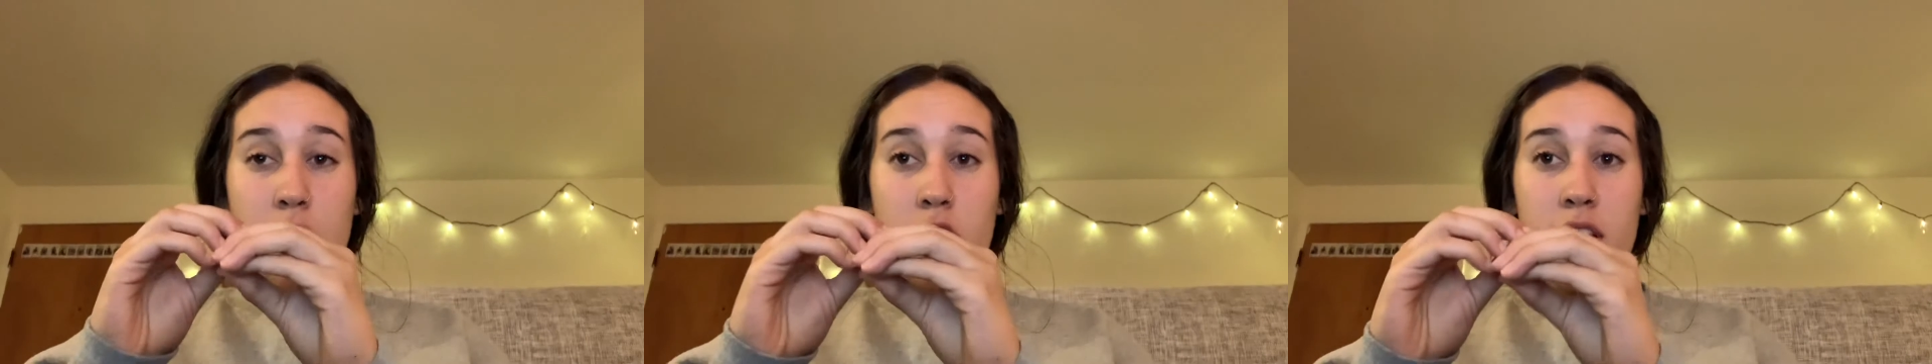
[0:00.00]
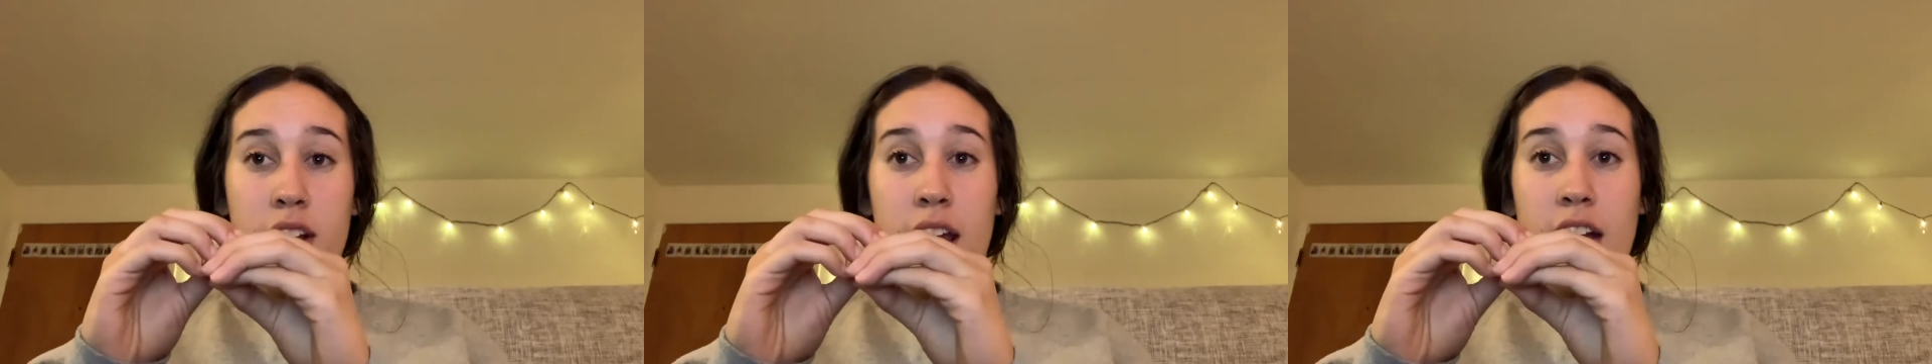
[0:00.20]

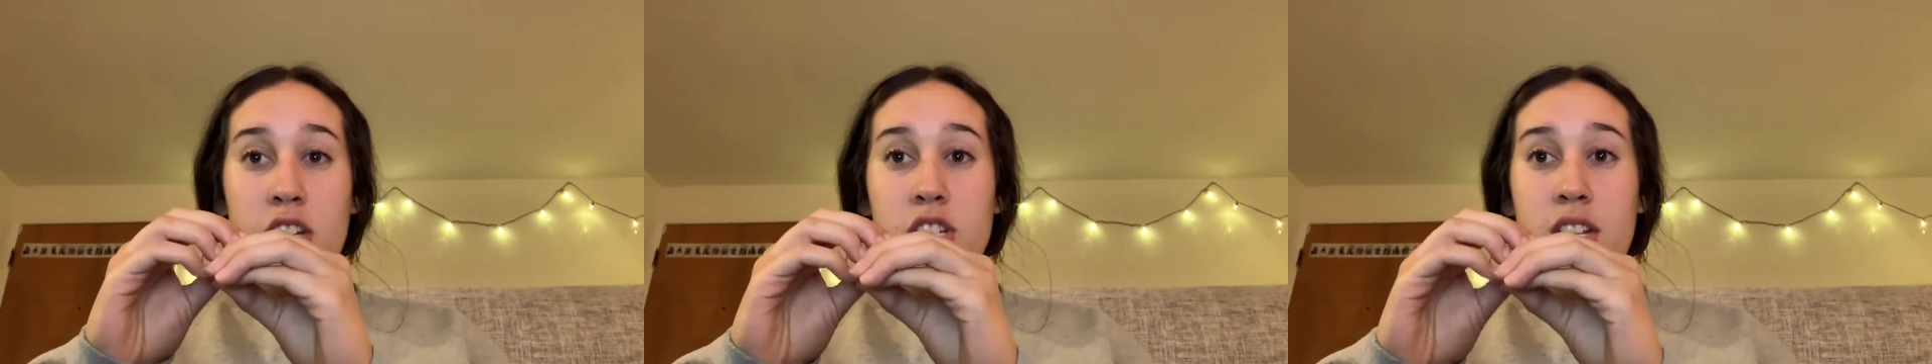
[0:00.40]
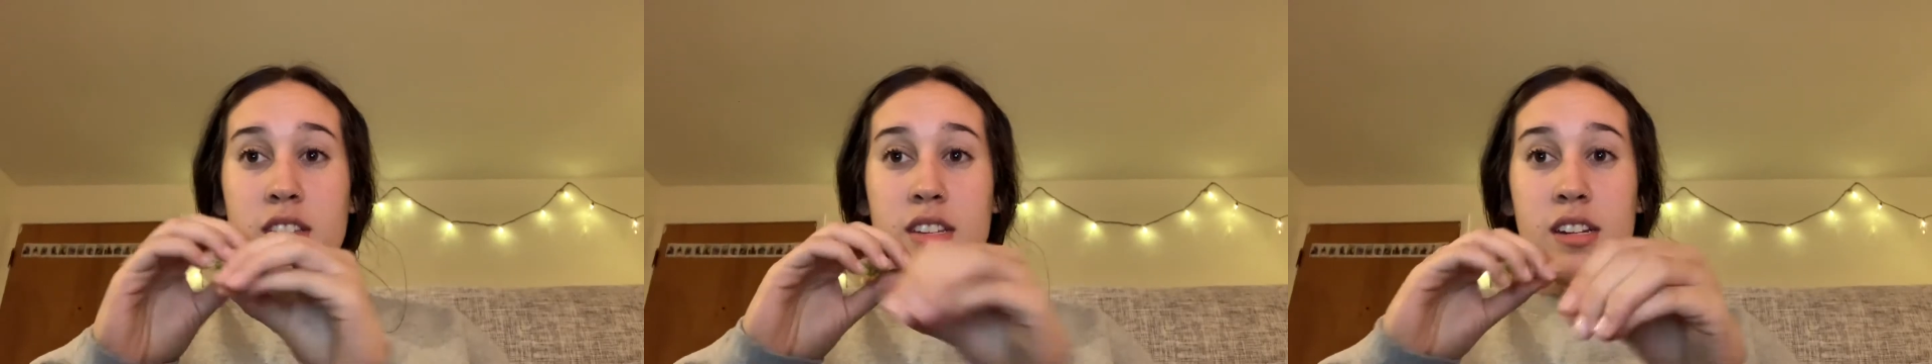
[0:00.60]

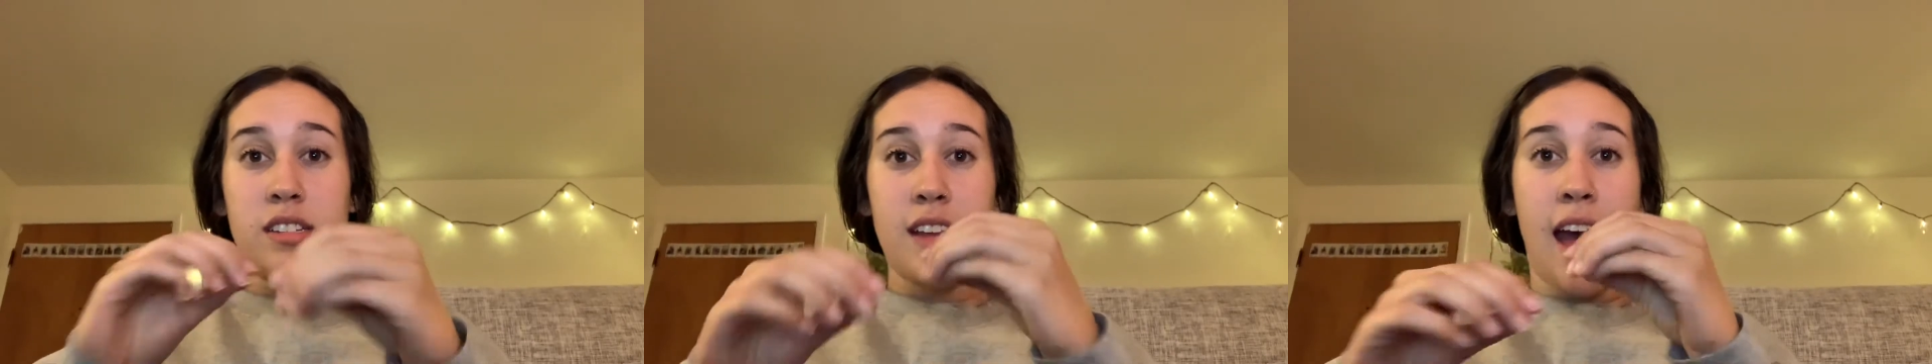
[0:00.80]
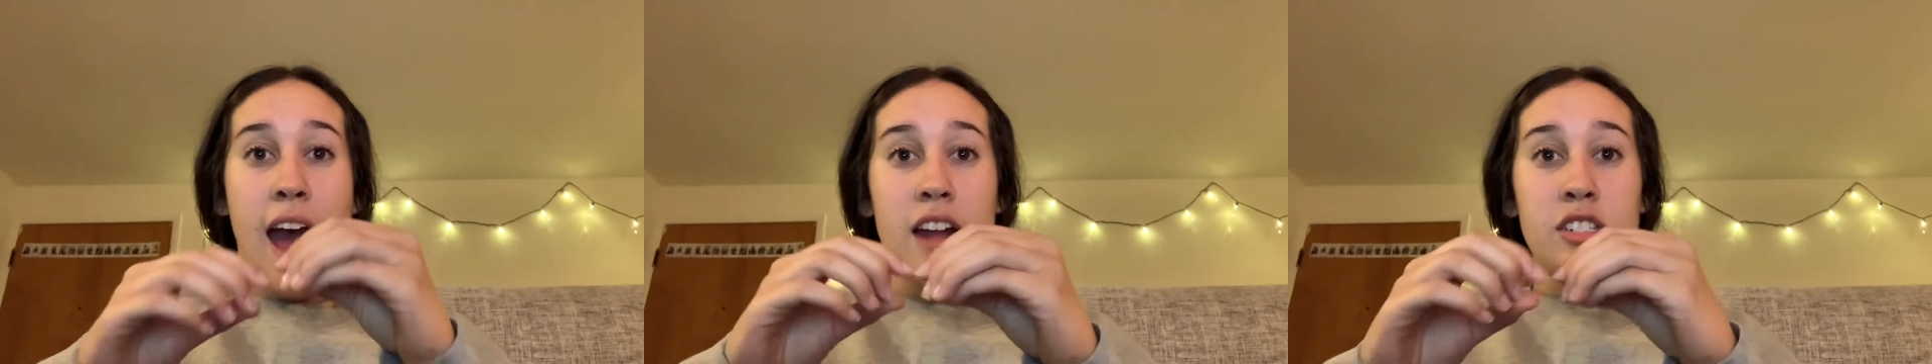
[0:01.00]
connections and
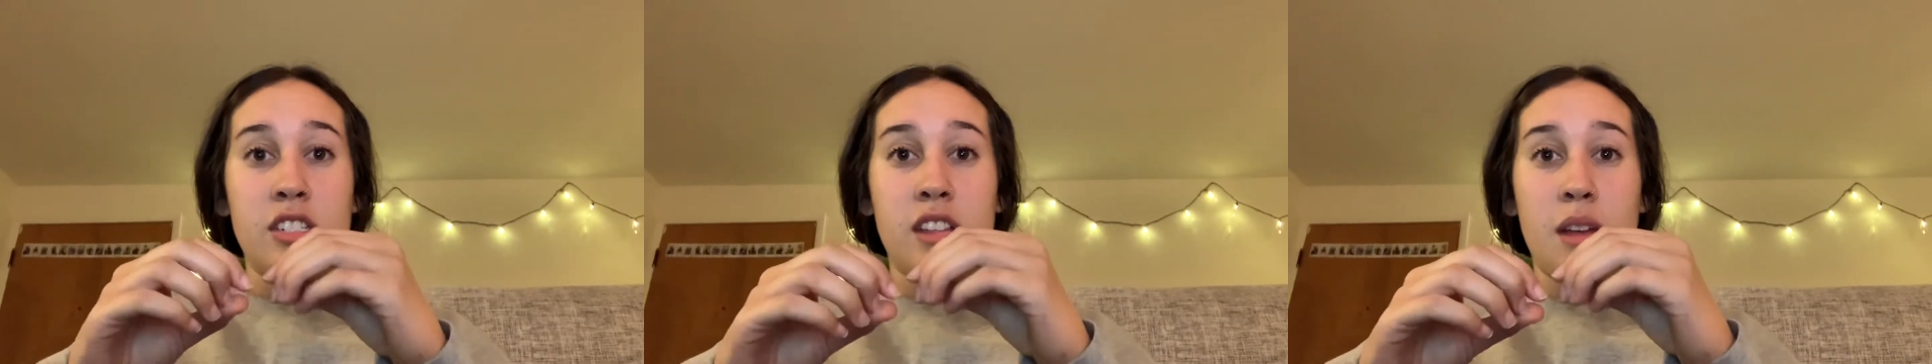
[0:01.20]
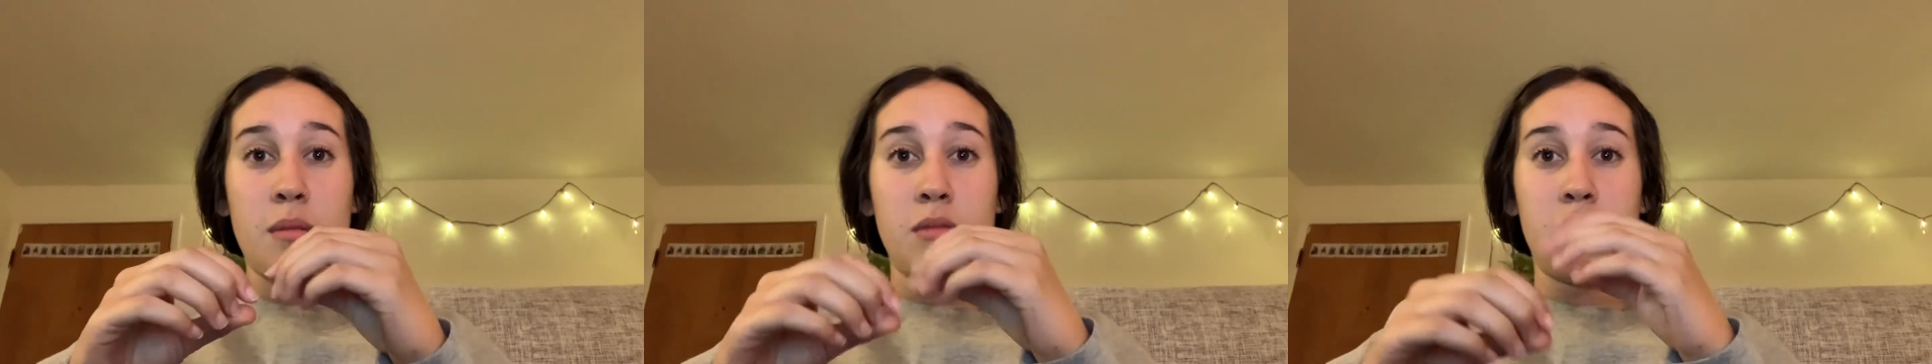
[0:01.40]

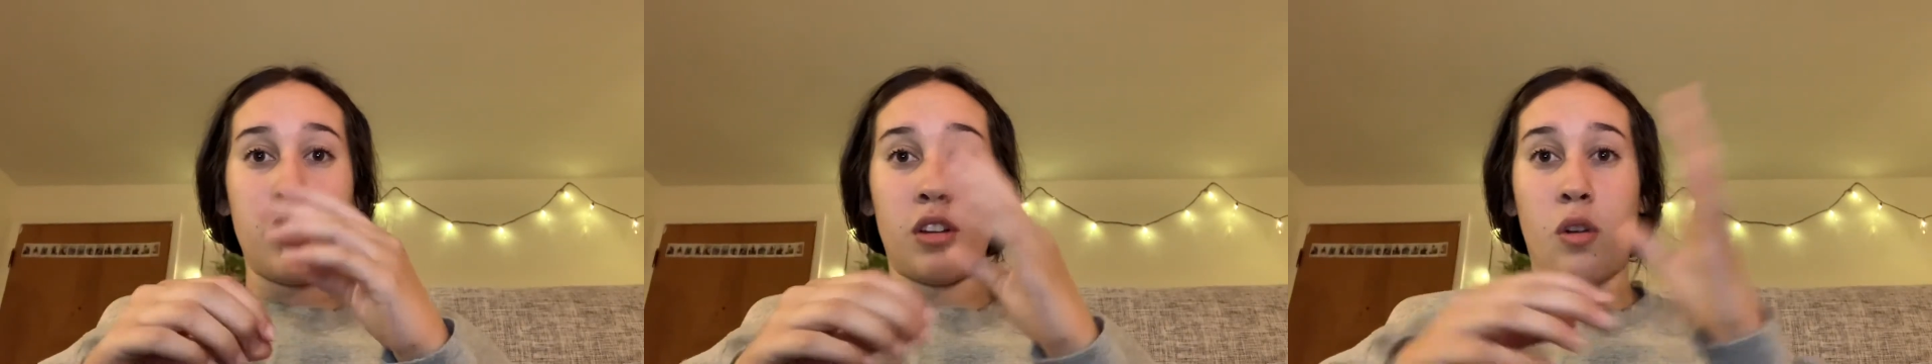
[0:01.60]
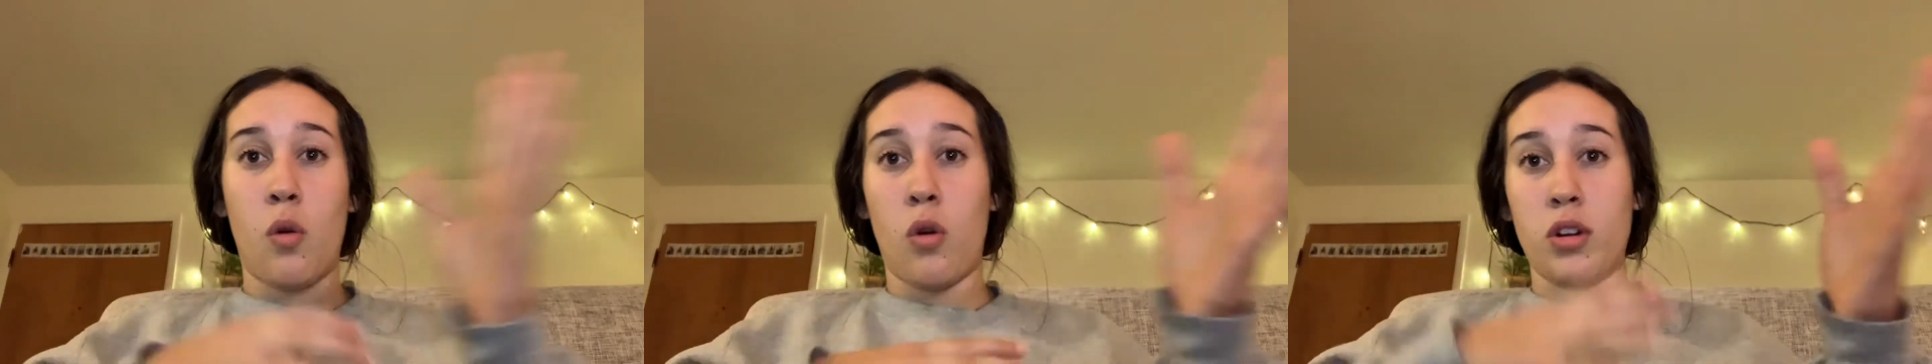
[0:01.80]
attach them to the